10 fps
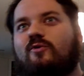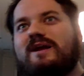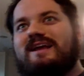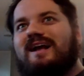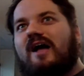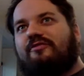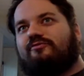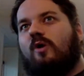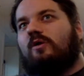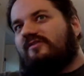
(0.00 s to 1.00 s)
Queen got
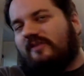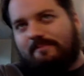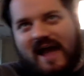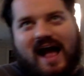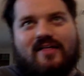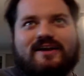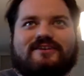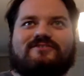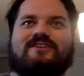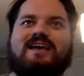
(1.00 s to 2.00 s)
thrown into the
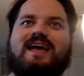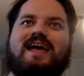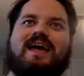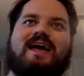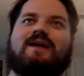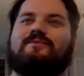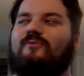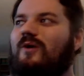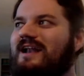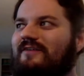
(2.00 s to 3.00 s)
palace,
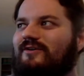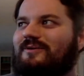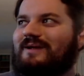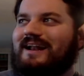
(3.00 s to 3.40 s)
and whatever.